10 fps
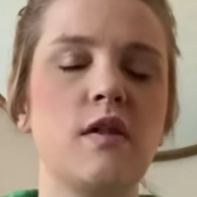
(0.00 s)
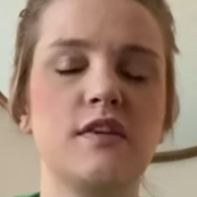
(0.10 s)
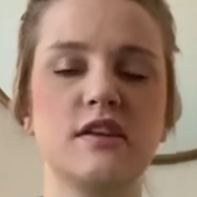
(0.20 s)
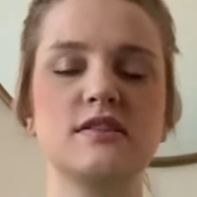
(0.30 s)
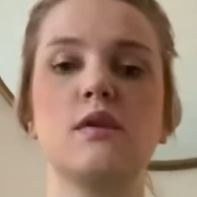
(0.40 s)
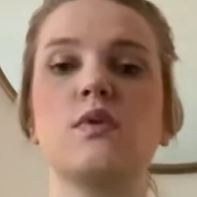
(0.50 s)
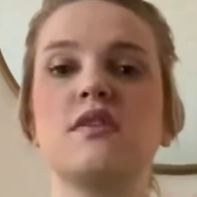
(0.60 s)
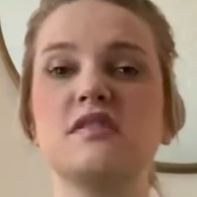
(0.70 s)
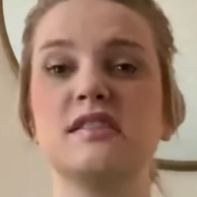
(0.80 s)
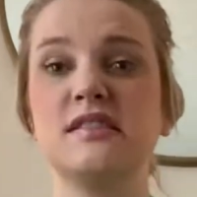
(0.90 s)
things that were
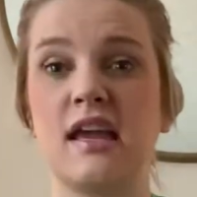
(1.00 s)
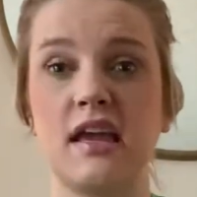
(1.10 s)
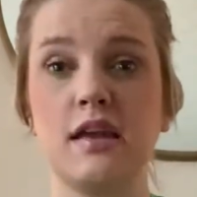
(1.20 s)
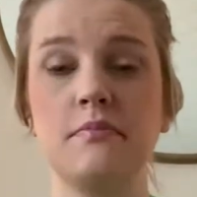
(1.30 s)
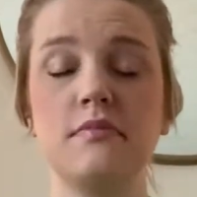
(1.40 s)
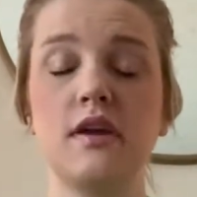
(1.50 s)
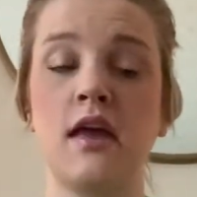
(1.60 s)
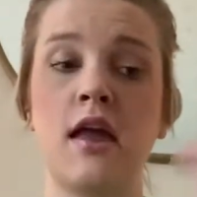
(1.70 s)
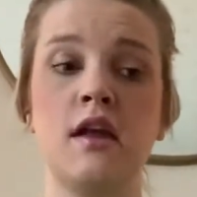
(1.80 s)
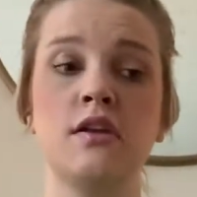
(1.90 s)
the same
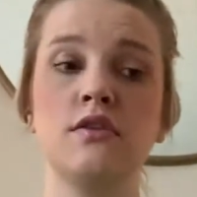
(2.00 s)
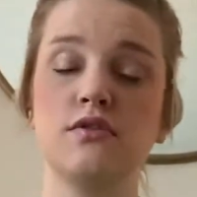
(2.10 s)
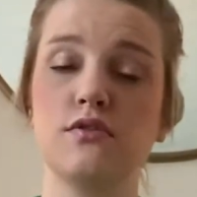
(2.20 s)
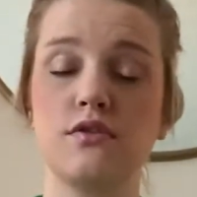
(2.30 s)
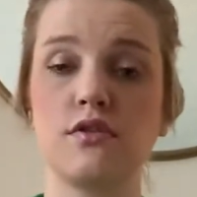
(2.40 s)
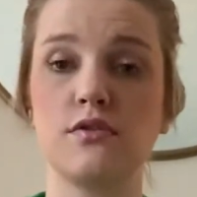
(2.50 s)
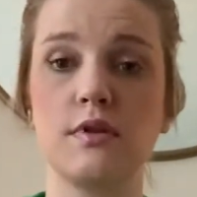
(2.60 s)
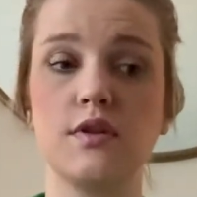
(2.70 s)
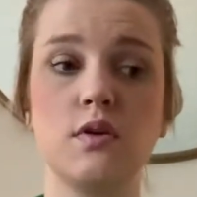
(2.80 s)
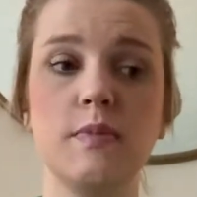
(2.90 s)
in The
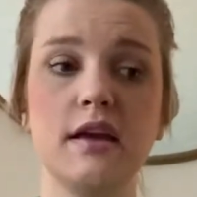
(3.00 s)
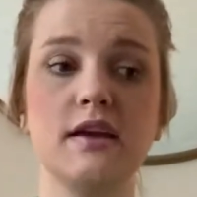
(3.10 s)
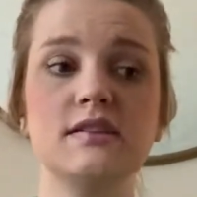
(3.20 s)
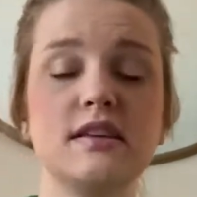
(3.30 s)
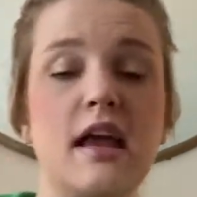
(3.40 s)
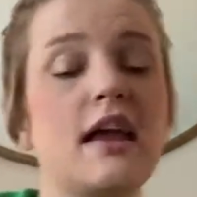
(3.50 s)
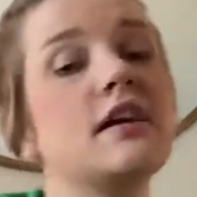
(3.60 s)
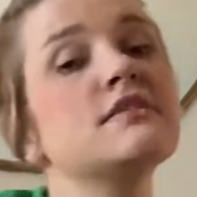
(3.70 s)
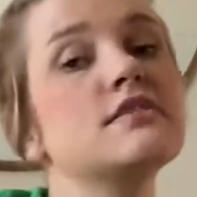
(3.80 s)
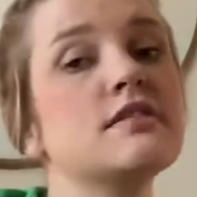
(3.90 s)
Three Little Pigs
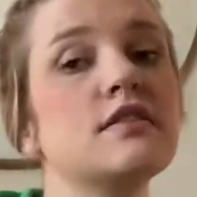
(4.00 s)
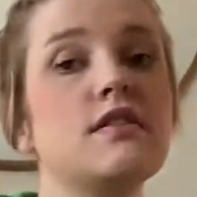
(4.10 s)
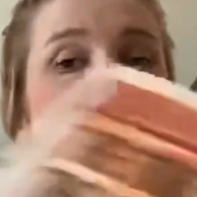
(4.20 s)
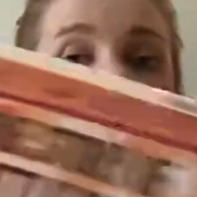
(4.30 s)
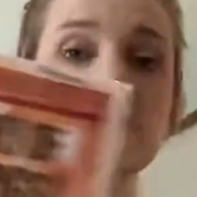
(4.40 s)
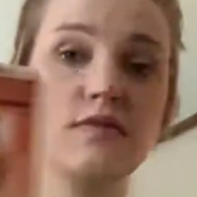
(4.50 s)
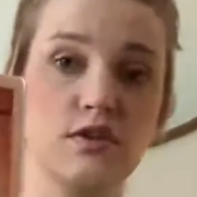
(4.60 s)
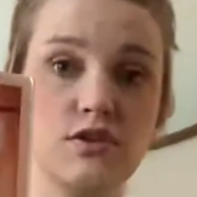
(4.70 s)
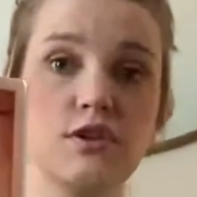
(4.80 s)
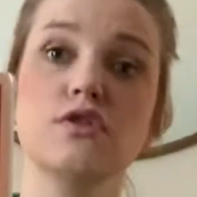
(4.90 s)
and this
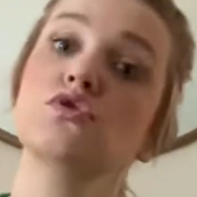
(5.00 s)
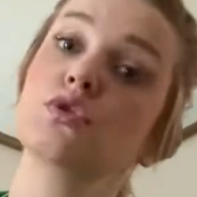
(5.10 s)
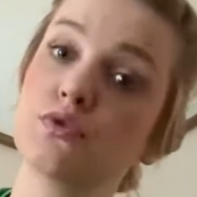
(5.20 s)
version, the true